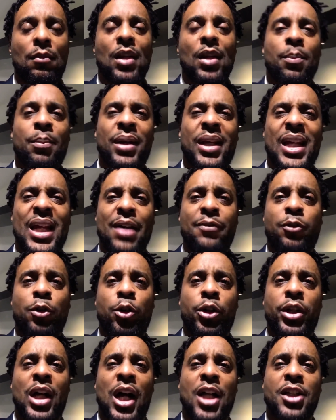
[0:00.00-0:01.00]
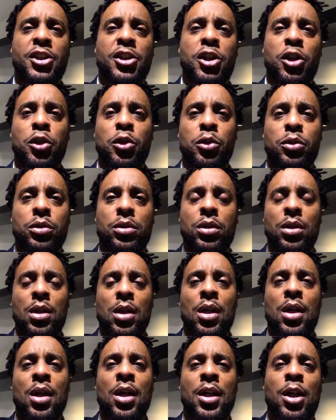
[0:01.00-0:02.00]
Be careful who y'all choose.
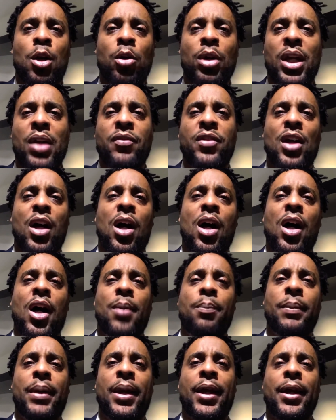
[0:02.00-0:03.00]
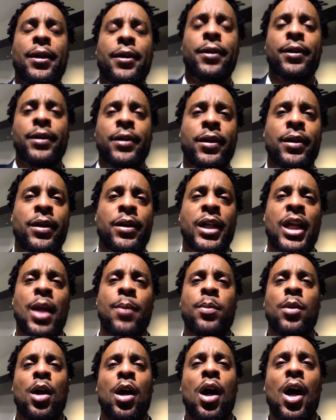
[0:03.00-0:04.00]
Don't give your heart, man. Keep
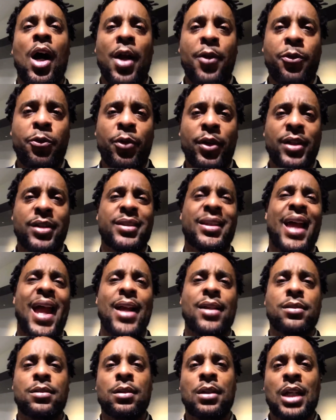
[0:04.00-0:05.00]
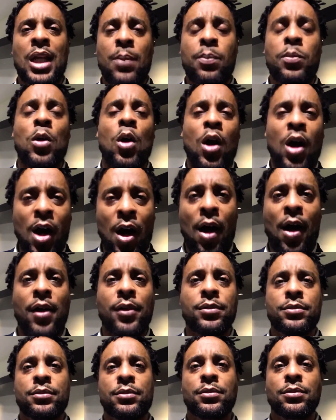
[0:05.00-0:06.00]
your heart, three stacks. Keep your heart.
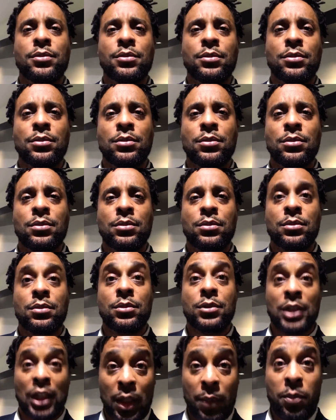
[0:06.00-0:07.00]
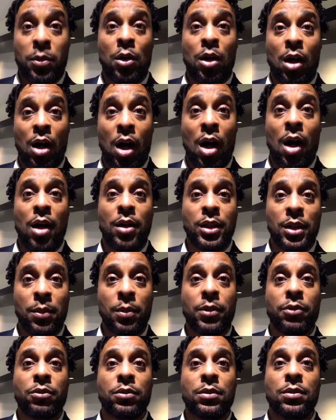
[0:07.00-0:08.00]
Keep your heart. Them,
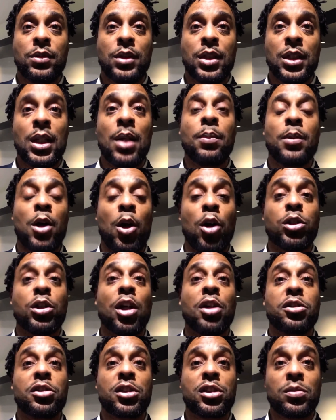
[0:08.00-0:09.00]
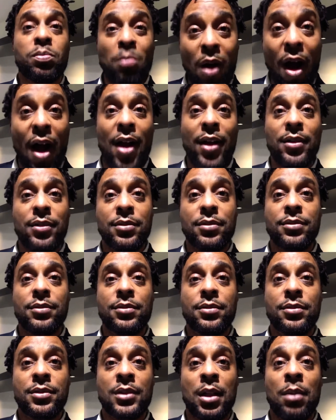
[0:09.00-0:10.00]
them girls are smart.
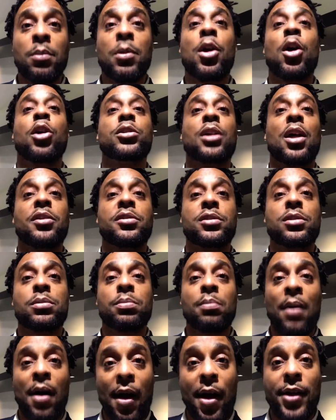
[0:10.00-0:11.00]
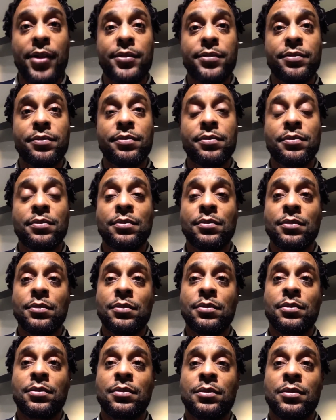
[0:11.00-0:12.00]
Them girls are smart.
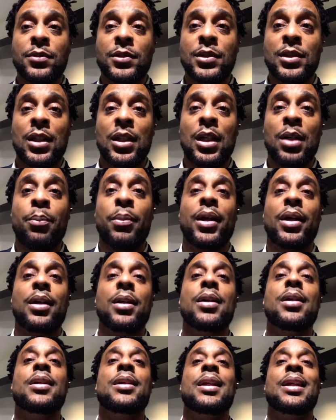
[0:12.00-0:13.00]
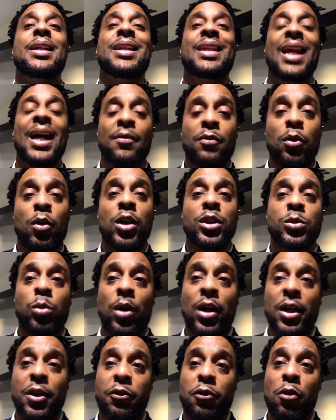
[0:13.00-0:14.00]
Be the devil is
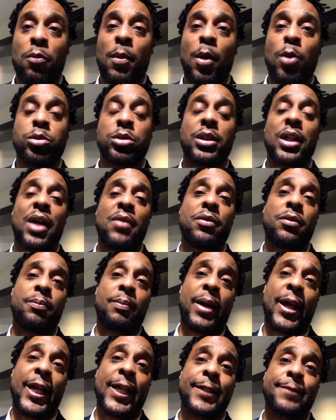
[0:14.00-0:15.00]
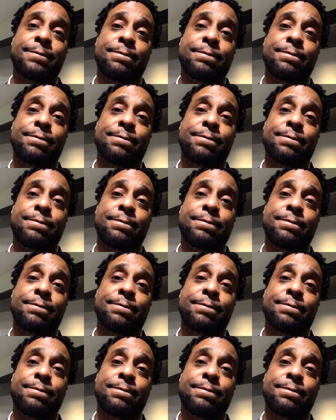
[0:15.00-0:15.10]
working through most of them, man.